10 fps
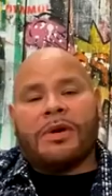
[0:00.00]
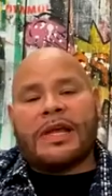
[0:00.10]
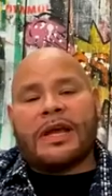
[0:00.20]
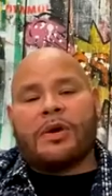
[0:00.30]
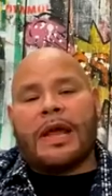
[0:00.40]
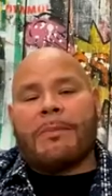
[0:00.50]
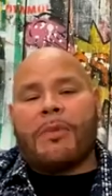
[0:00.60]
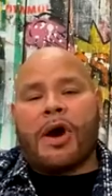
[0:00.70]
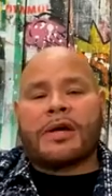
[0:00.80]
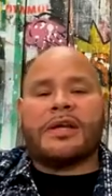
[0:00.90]
they call that,
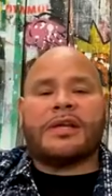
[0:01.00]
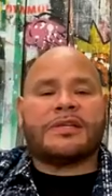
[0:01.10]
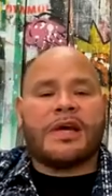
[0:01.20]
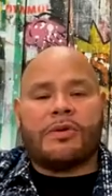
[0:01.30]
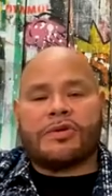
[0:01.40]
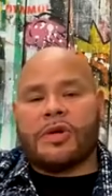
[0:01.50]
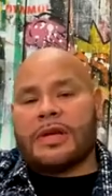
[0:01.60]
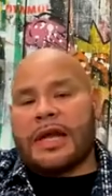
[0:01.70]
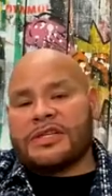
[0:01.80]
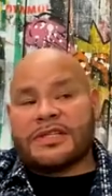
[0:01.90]
marking the territory,
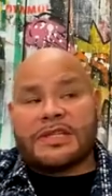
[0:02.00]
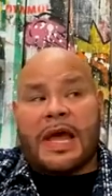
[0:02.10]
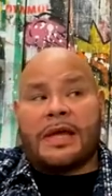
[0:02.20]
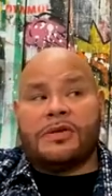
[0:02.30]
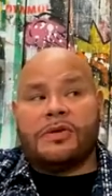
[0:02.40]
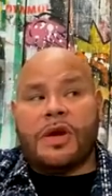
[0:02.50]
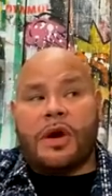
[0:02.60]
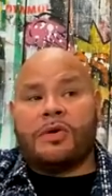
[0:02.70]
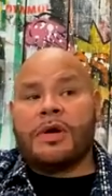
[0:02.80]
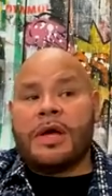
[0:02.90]
like just letting you
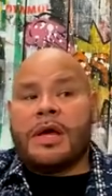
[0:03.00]
know,